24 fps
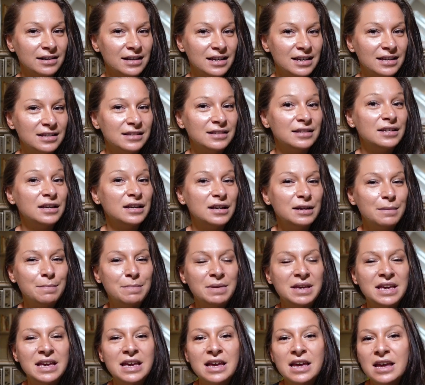is going to
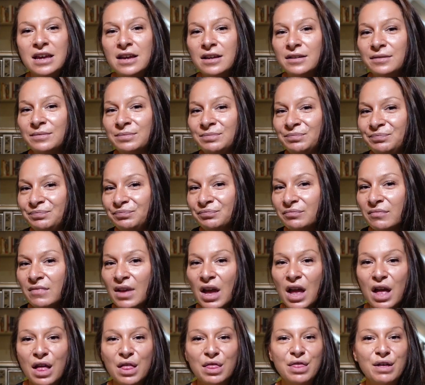be
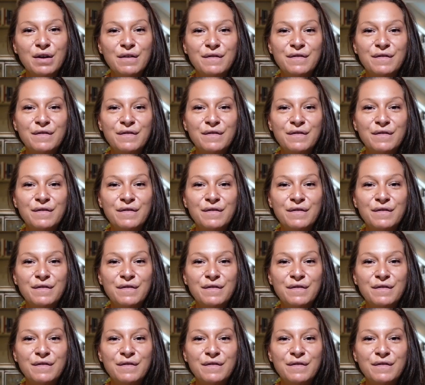the